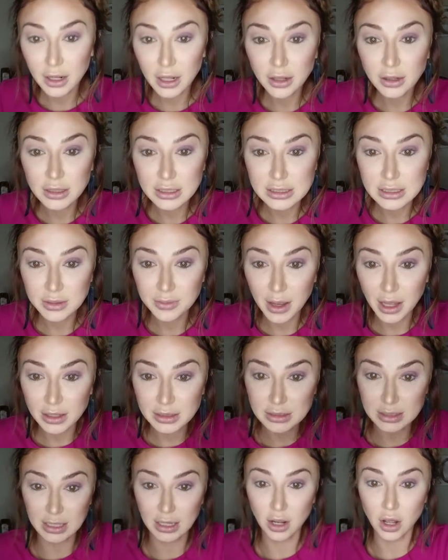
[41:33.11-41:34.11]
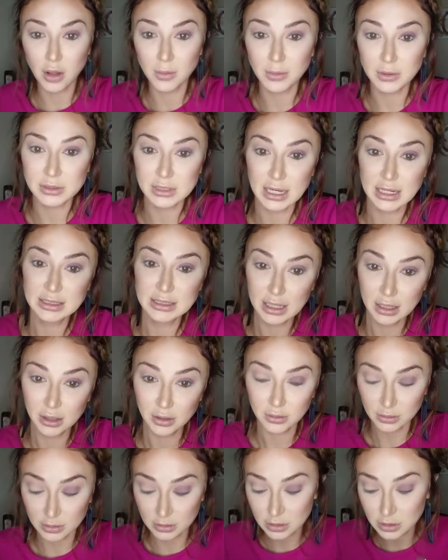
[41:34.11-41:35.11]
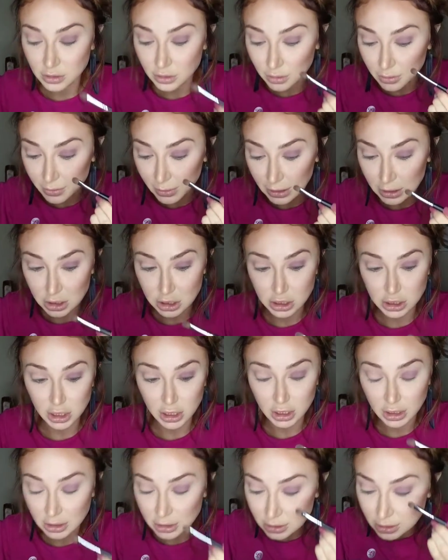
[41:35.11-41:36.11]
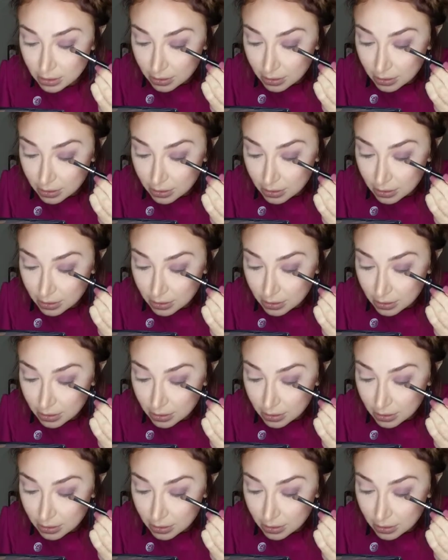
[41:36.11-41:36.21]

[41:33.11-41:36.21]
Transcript: color that's in the palette's like almost identical to my shirt.